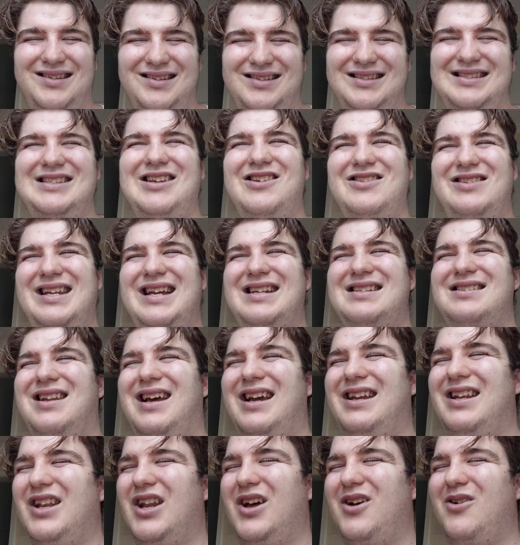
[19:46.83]
So she has
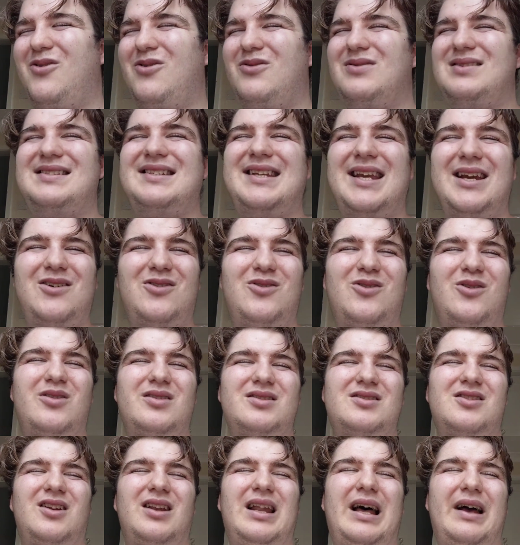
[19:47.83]
like no
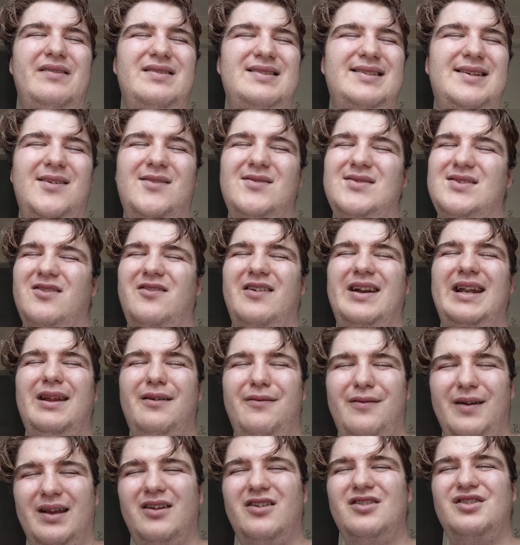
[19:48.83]
skills or life skills or
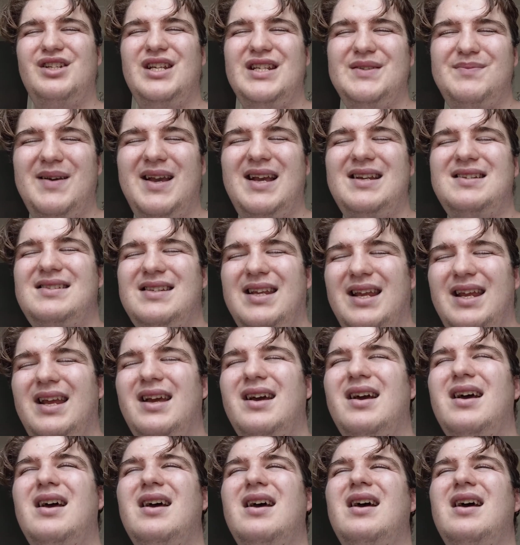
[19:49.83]
anything because she's basically